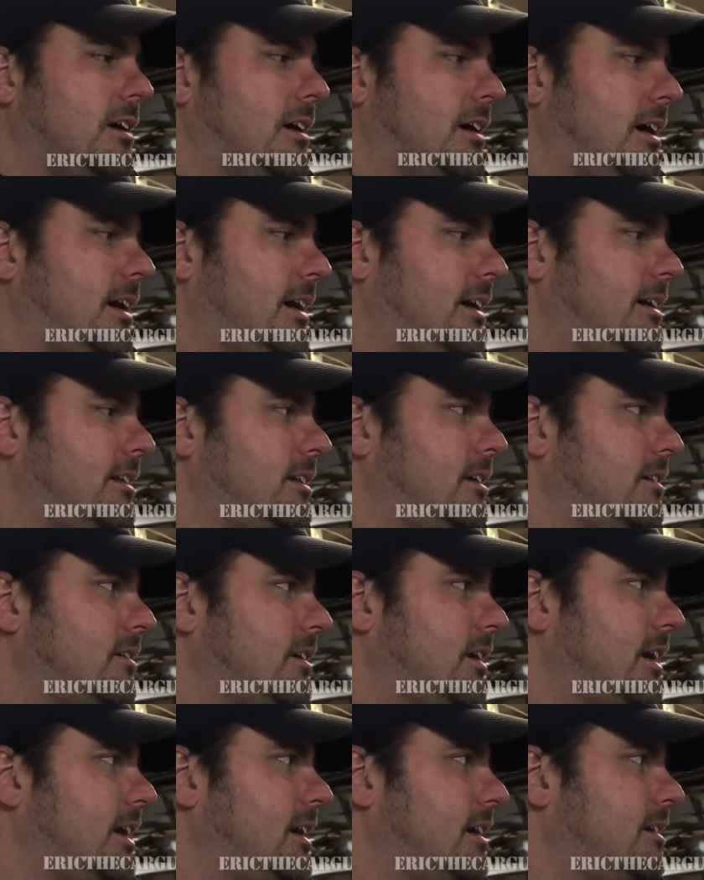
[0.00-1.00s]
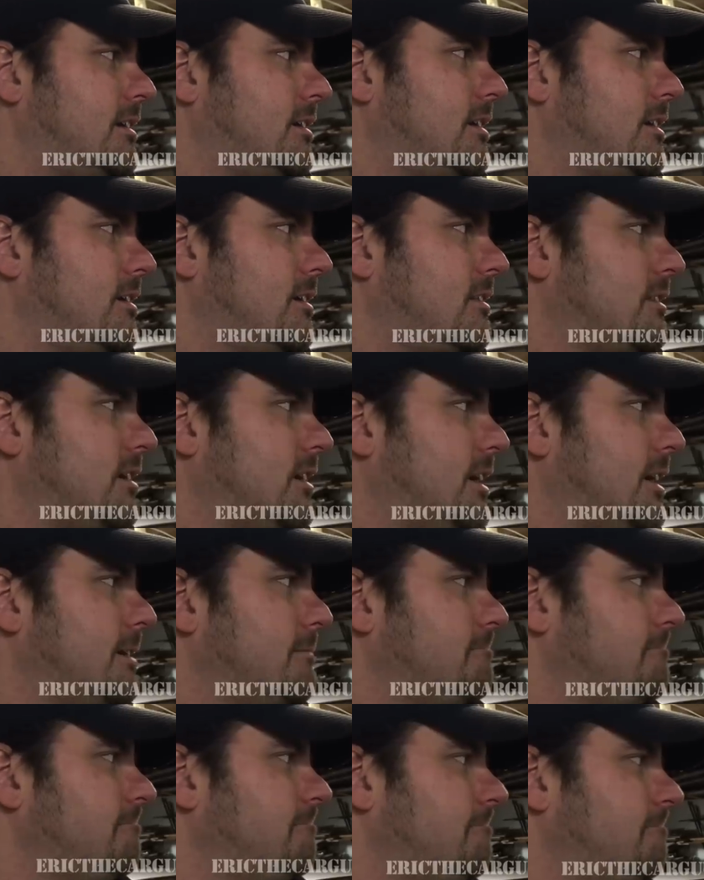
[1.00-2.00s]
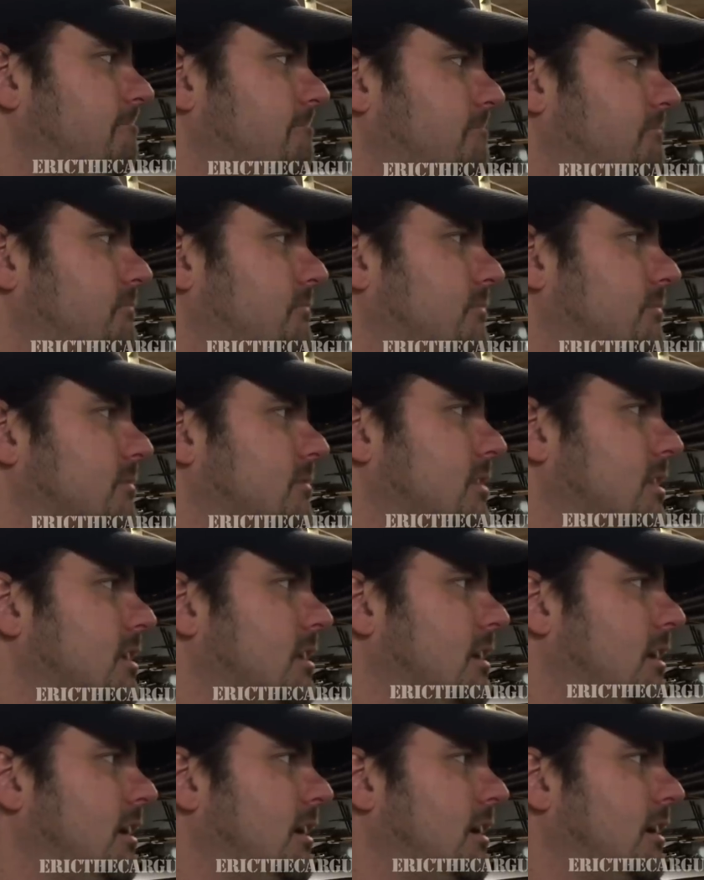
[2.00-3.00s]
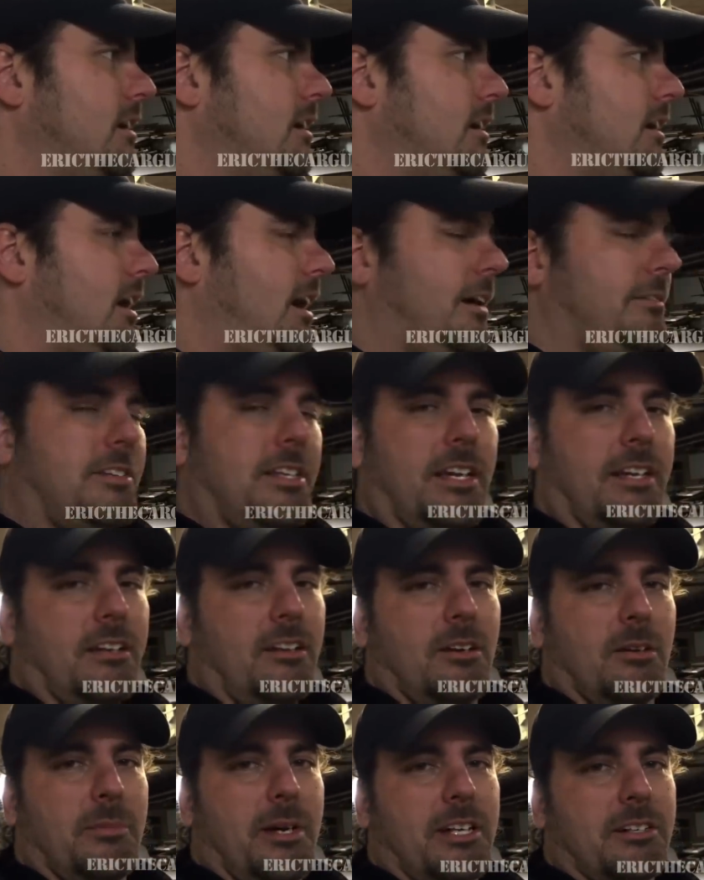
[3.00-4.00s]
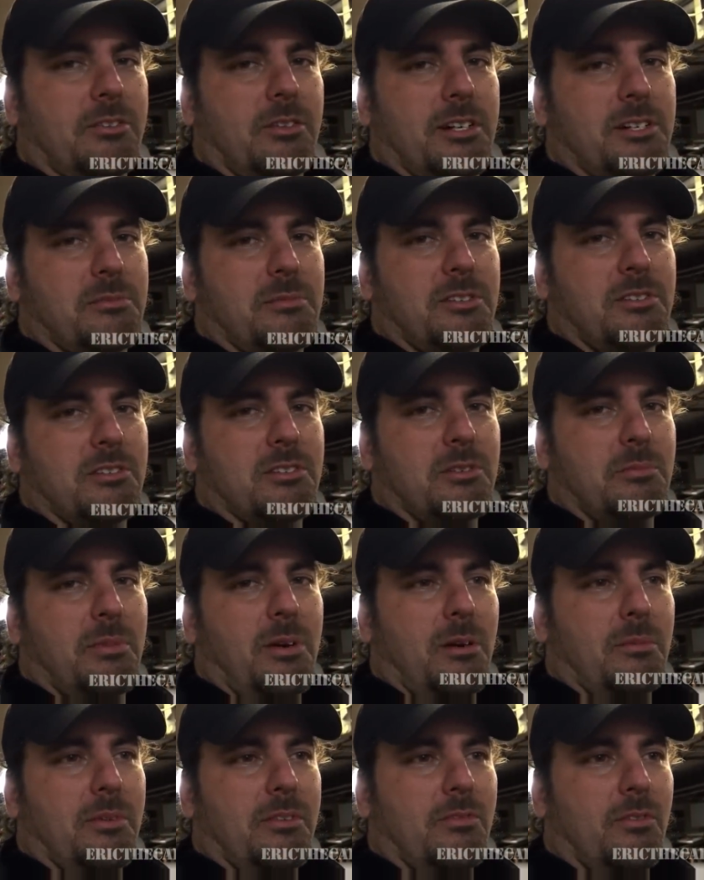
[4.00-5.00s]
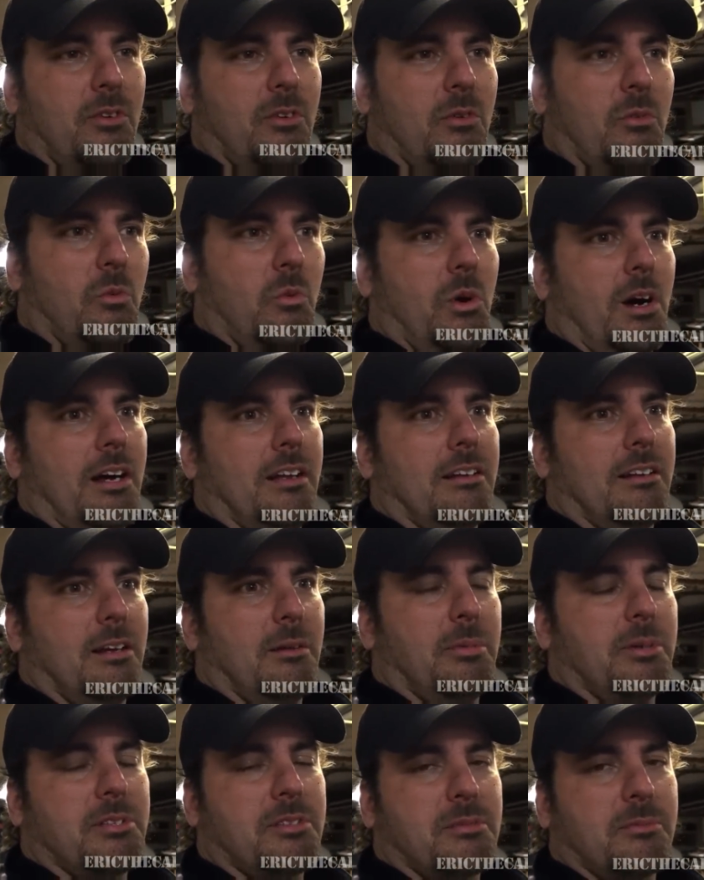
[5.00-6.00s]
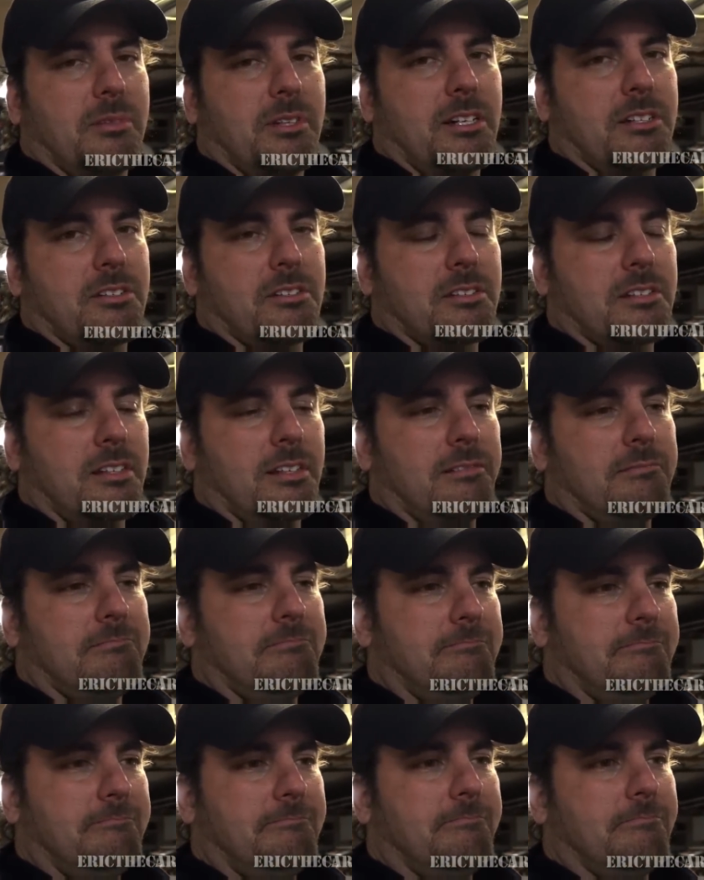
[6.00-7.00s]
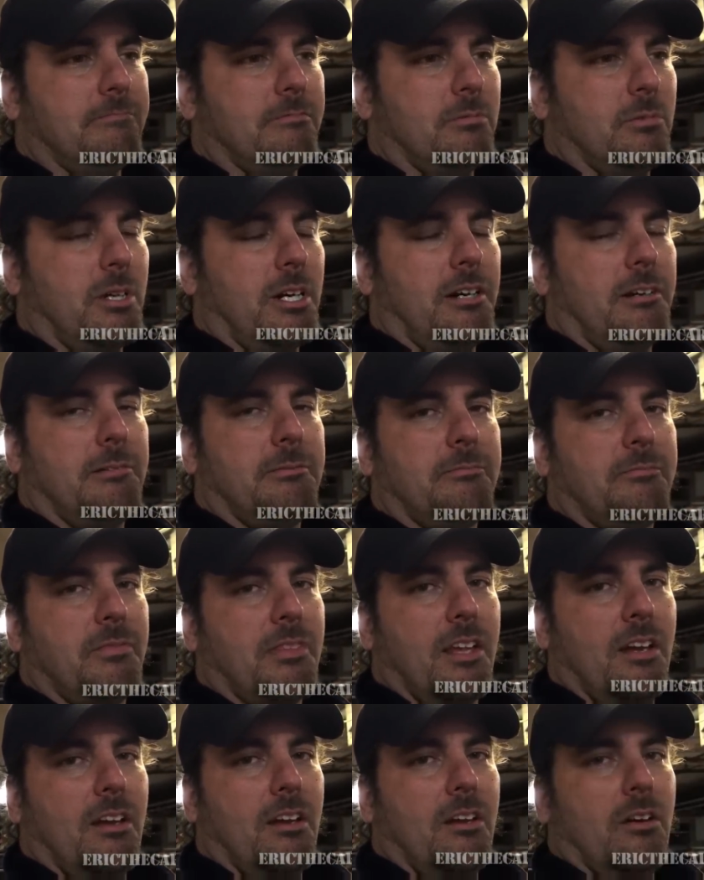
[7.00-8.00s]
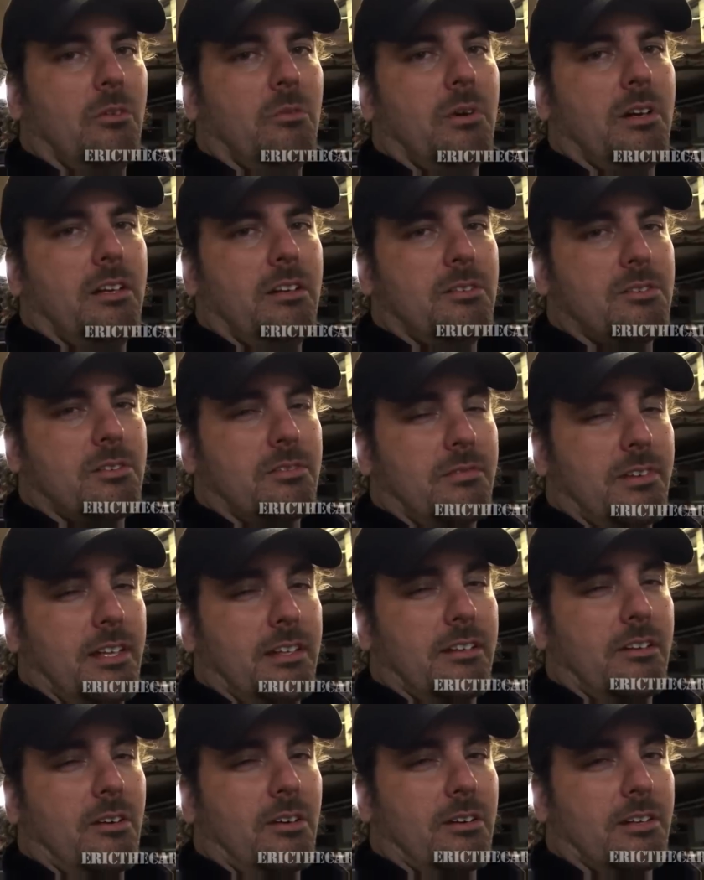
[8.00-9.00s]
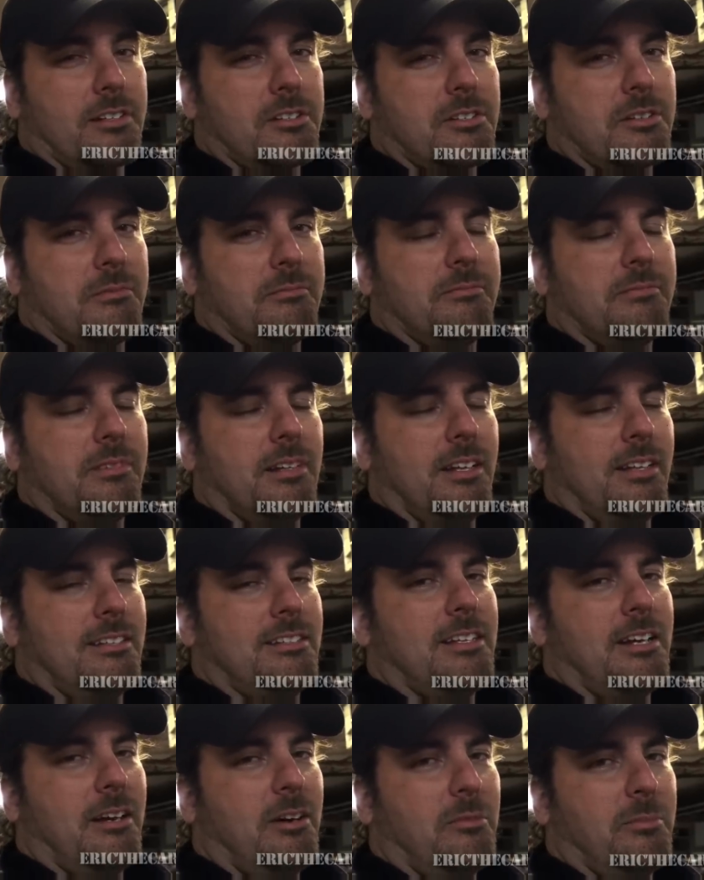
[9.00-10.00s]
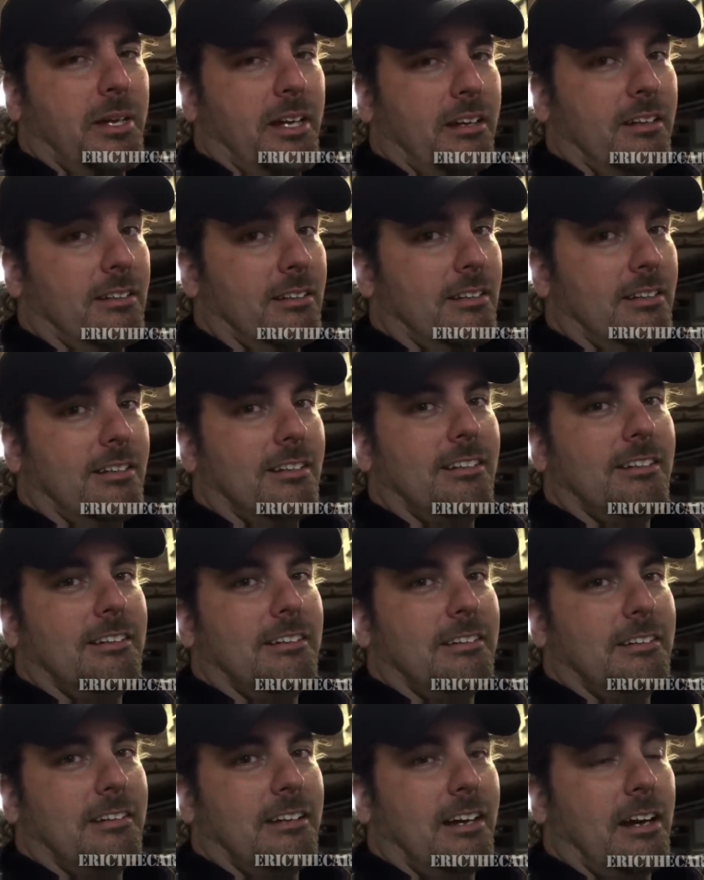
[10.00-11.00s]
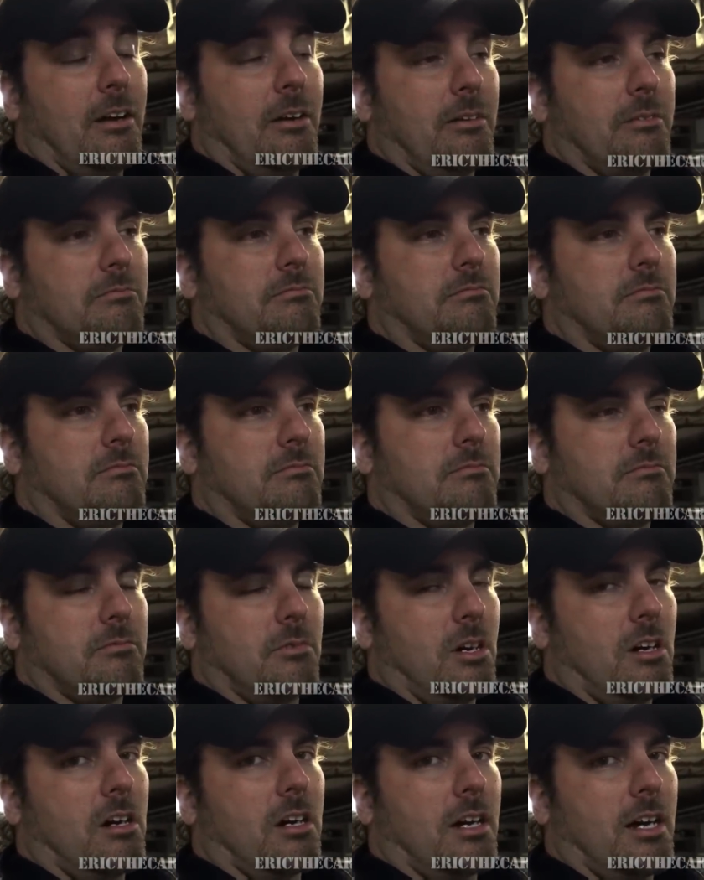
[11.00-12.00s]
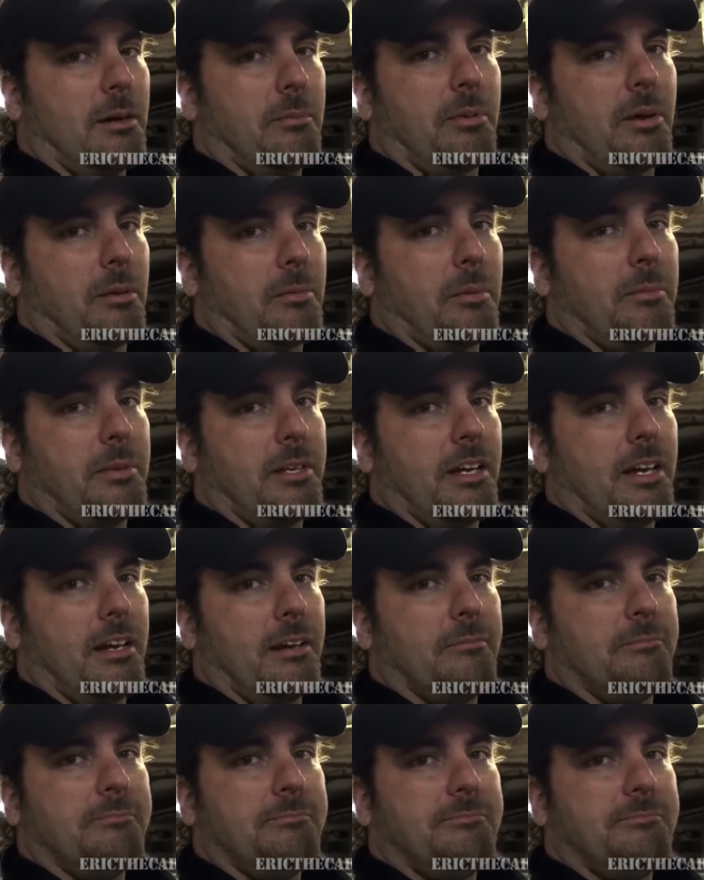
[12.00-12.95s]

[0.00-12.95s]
I, on the other hand, thought, I've taken automatic transmissions apart before, why don't I put some clutches in it? Well, why don't you survey the carnage and tell me how wrong I probably am.